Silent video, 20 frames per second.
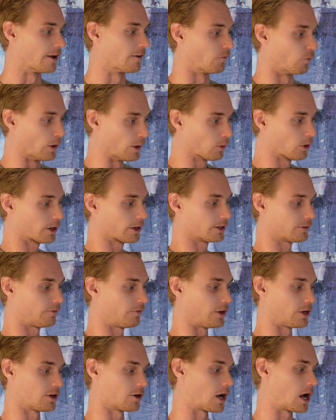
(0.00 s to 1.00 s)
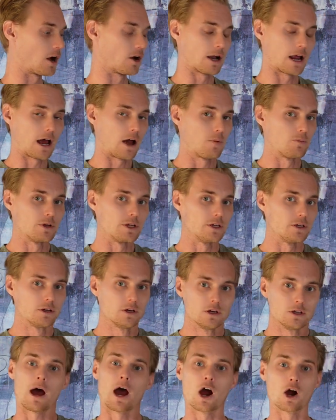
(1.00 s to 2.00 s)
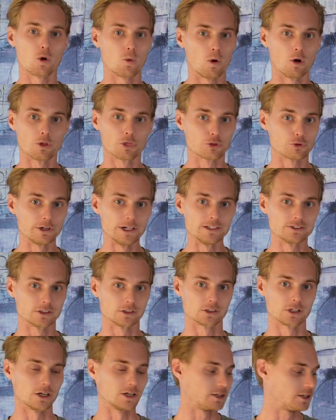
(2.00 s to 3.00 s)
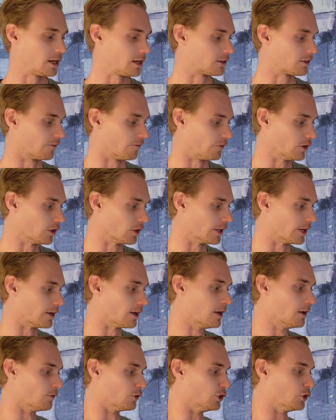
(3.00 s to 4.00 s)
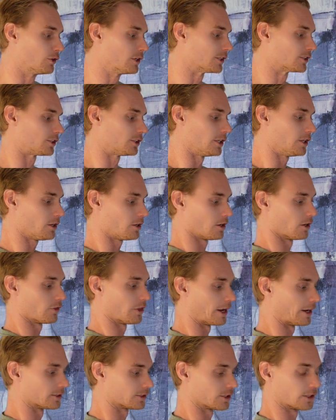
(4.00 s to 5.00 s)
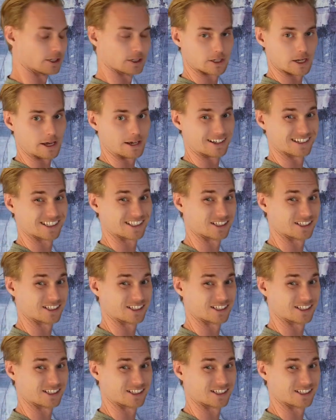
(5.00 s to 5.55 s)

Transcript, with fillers: And if we were gonna figure out how many Powerwall Powerwall 3s it's gonna take to fill it, you can see here that it's gonna take